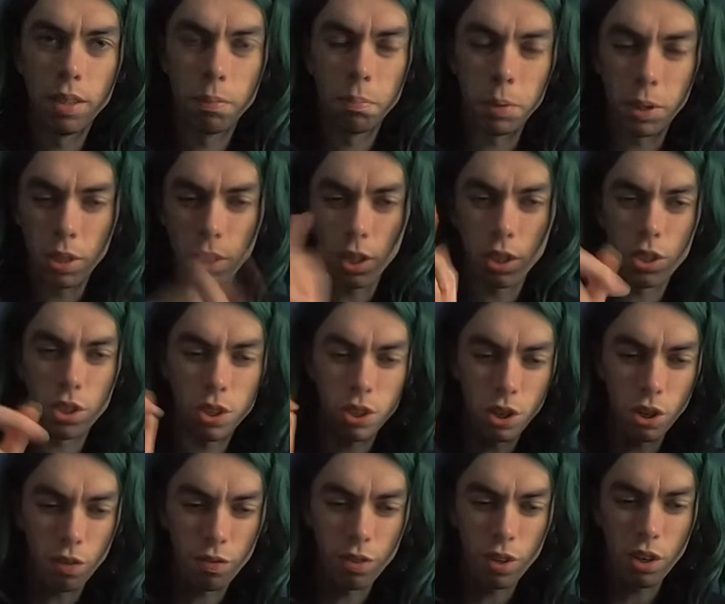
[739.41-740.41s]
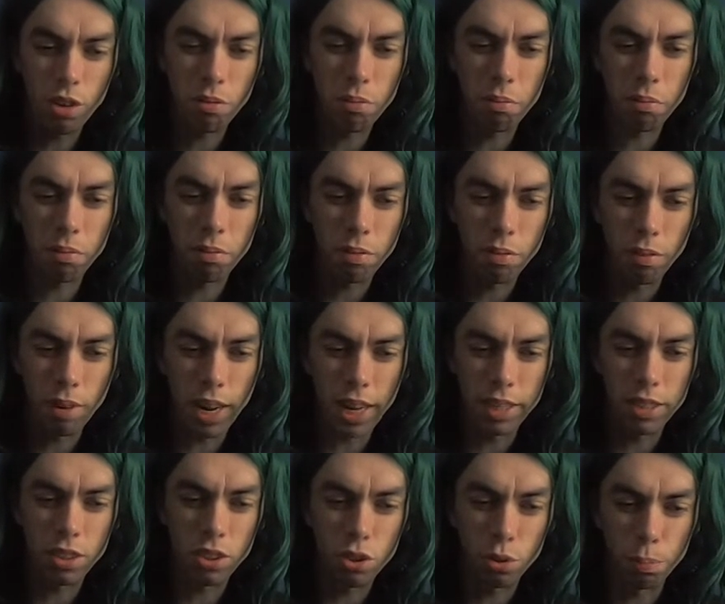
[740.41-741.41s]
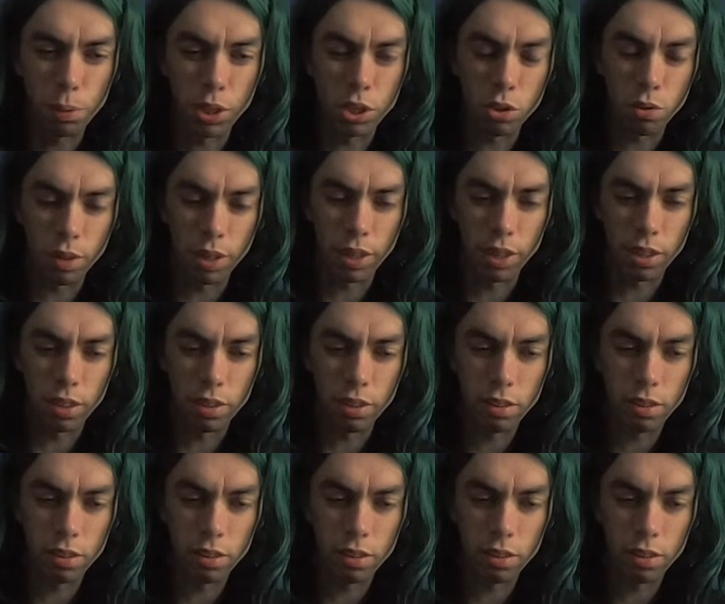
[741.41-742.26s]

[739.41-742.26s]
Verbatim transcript: Because you have no right to be triggered.